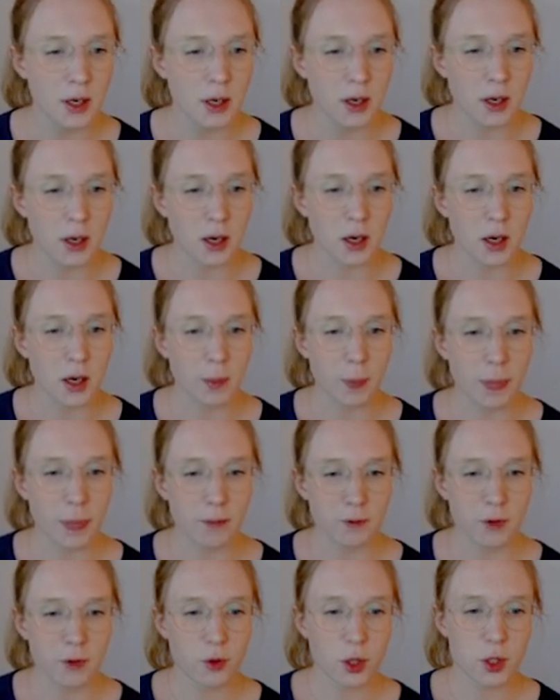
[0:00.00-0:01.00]
Um,
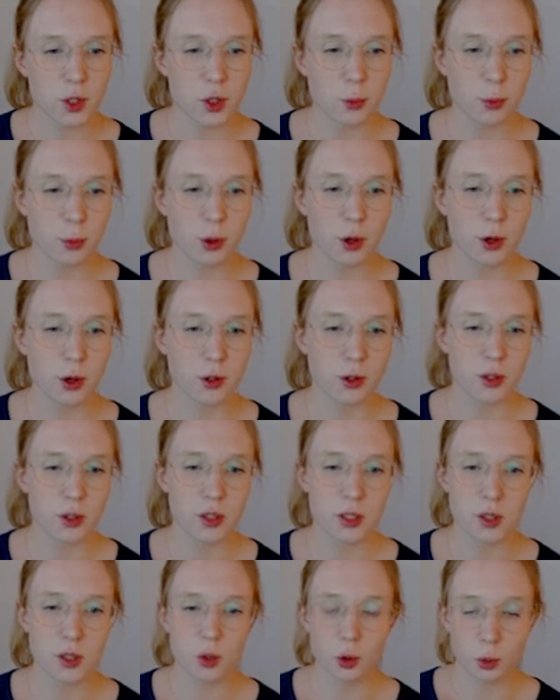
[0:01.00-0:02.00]
we've got
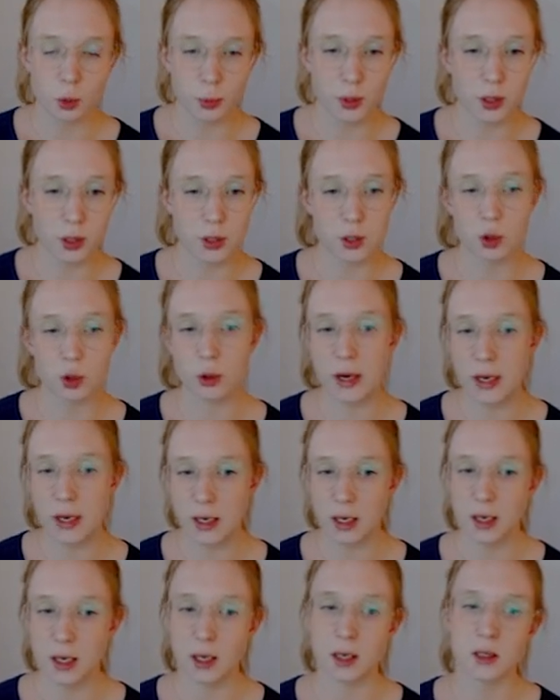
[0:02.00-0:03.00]
supporters who build
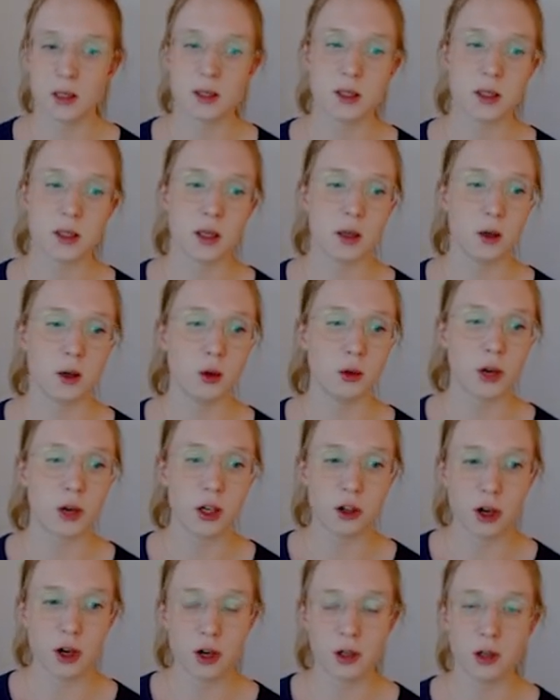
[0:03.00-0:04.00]
trainings, uh, who write
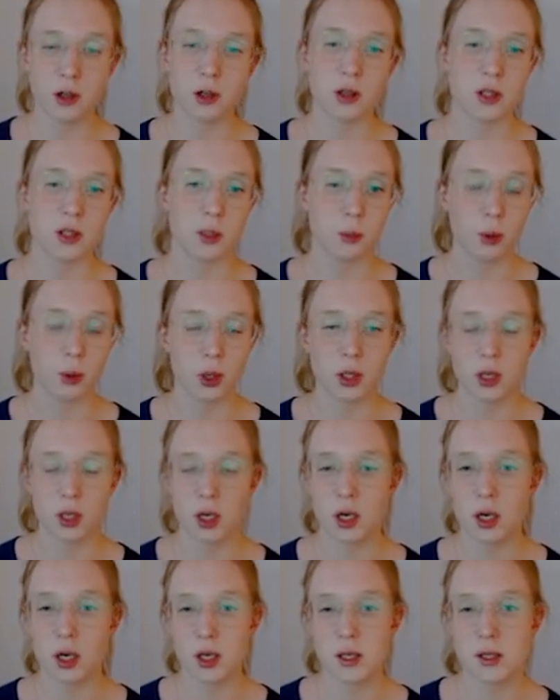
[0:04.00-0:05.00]
articles and
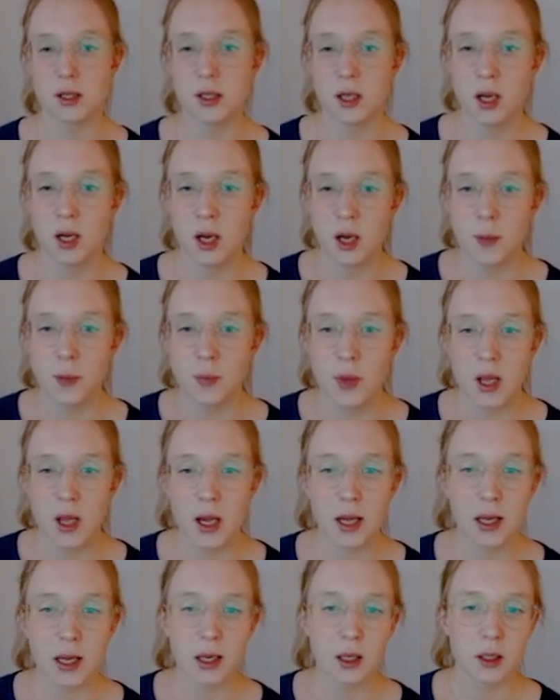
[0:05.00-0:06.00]
podcasts.
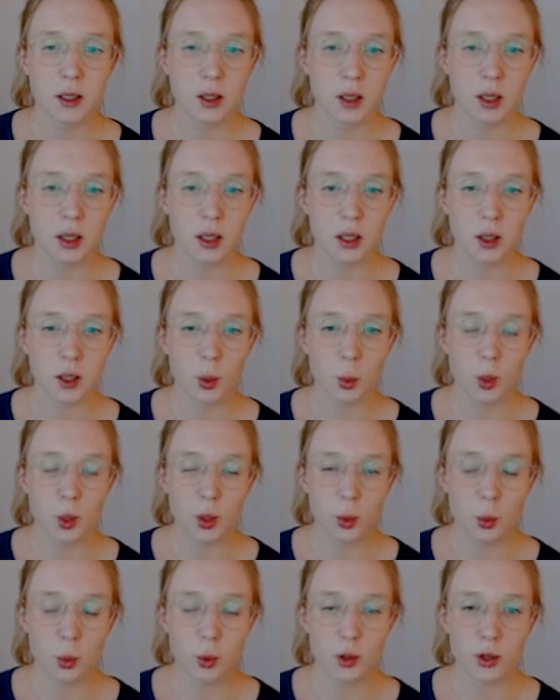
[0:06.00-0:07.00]
And uh, we are,
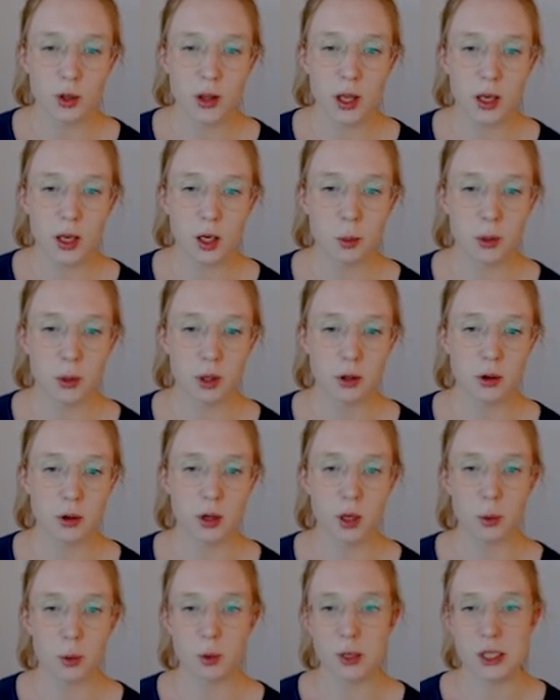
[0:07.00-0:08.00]
we are thinking about
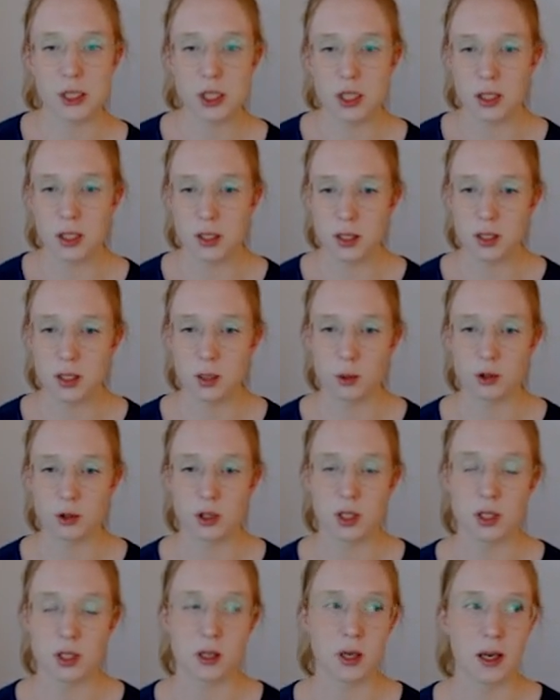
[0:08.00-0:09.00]
collaborations, which
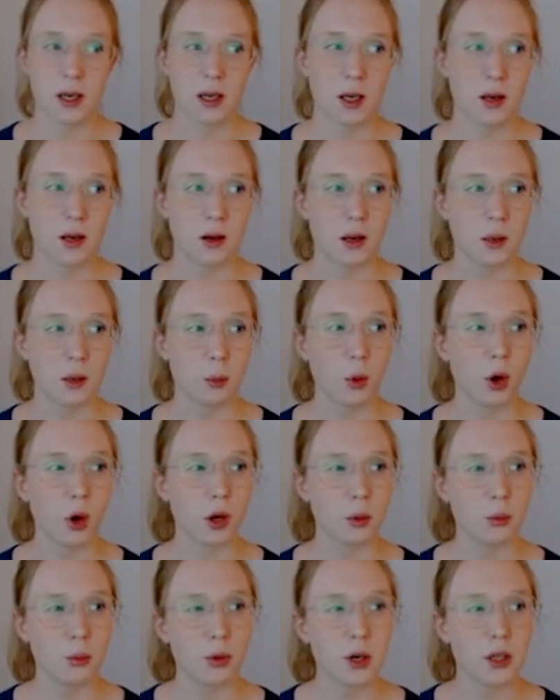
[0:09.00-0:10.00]
is a, an
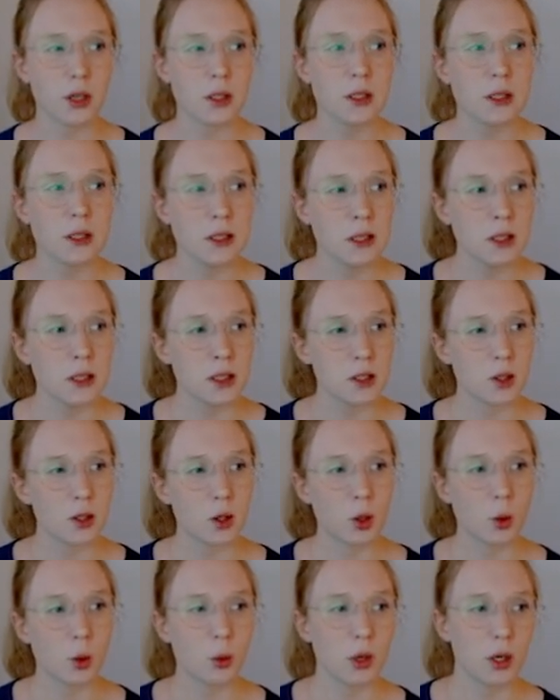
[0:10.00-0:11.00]
important part.
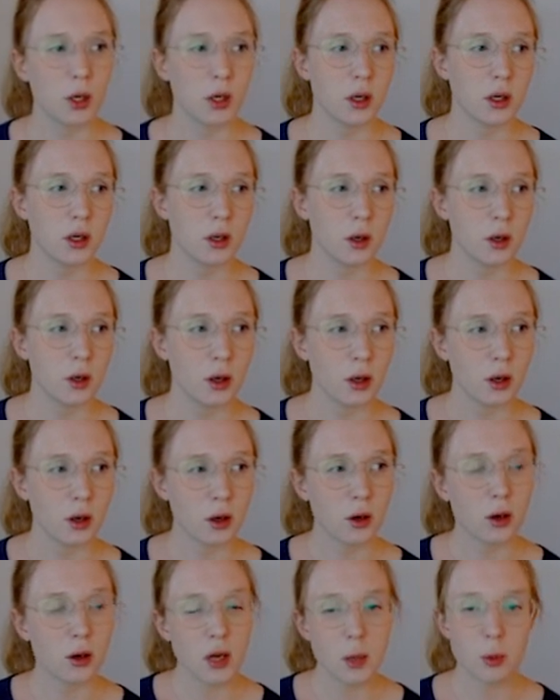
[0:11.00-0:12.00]
So we are
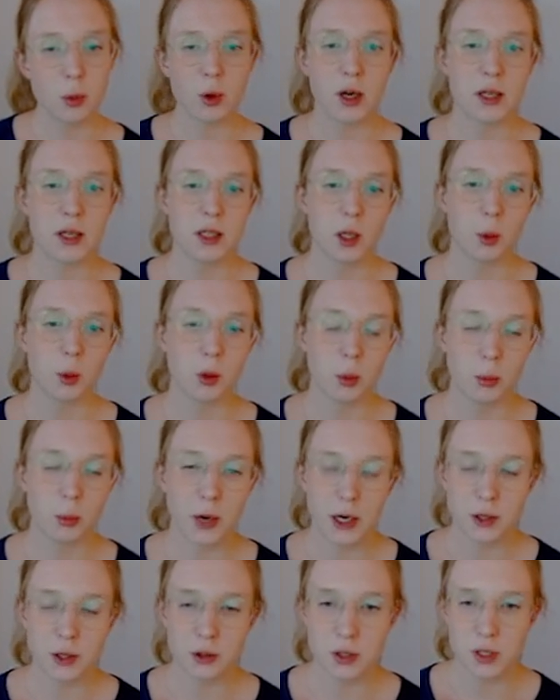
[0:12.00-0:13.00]
collaborating with
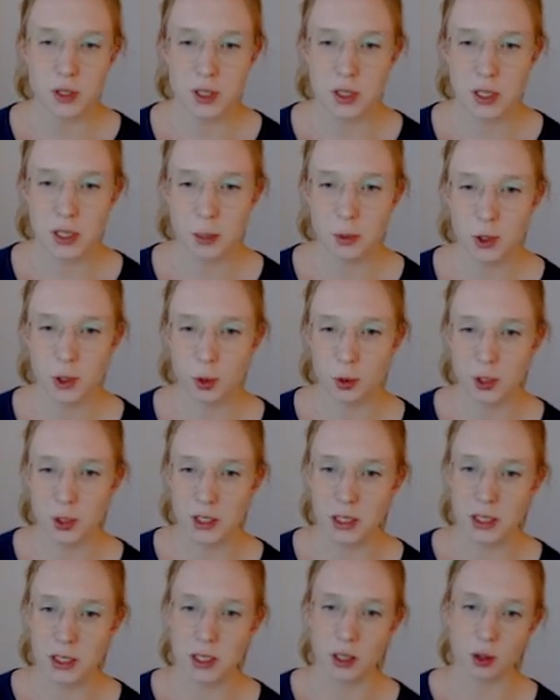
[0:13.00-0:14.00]
MITRE
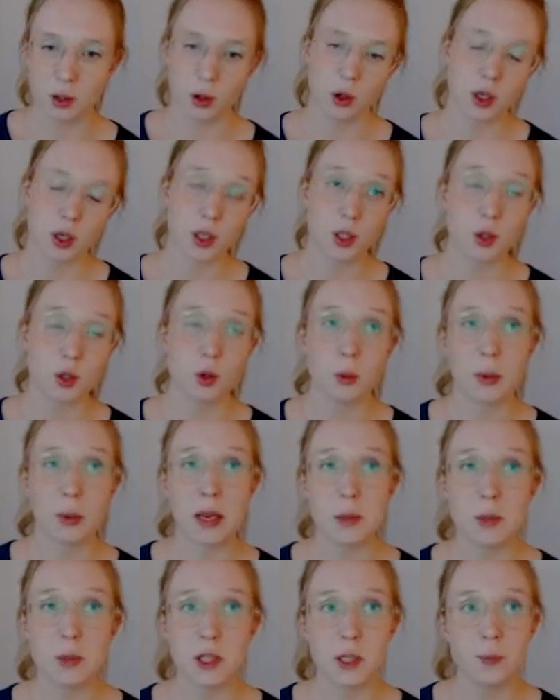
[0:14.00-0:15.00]
CWE in order to
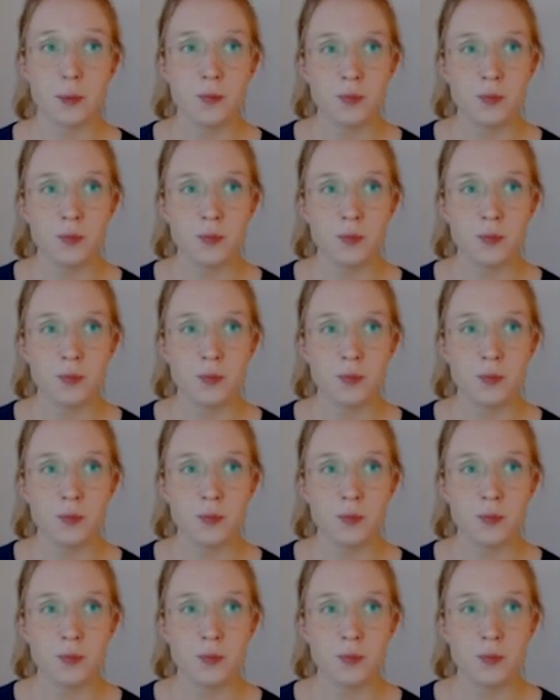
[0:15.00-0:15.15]
maybe